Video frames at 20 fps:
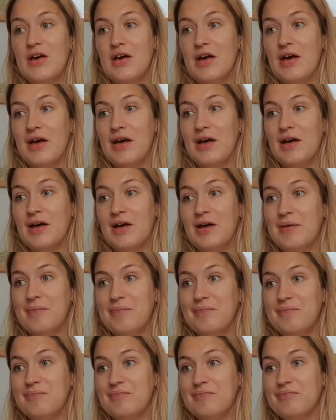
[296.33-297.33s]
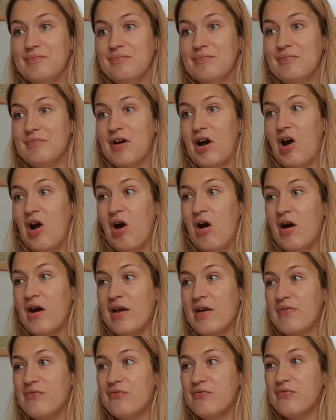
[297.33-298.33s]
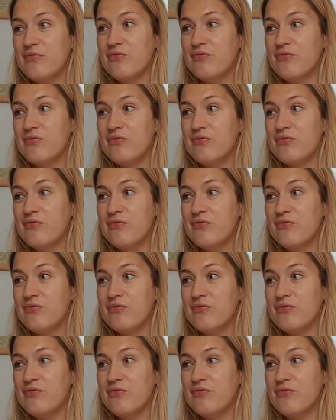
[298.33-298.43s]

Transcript: I've